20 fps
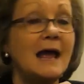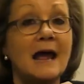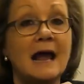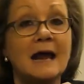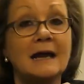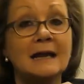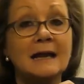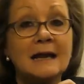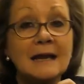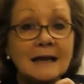
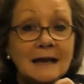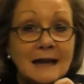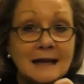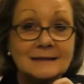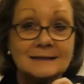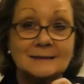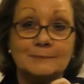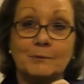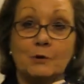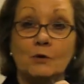and it
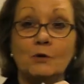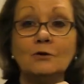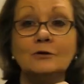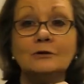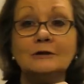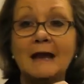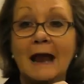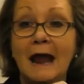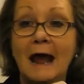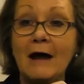gets
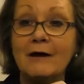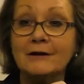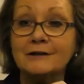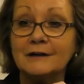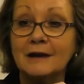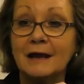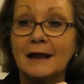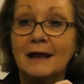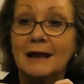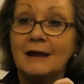pulled
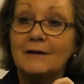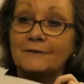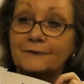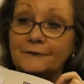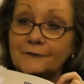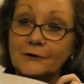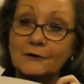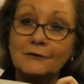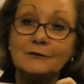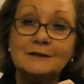out,
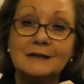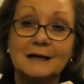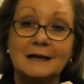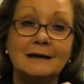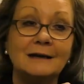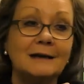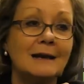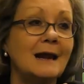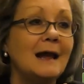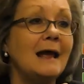filled
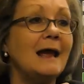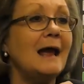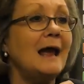in,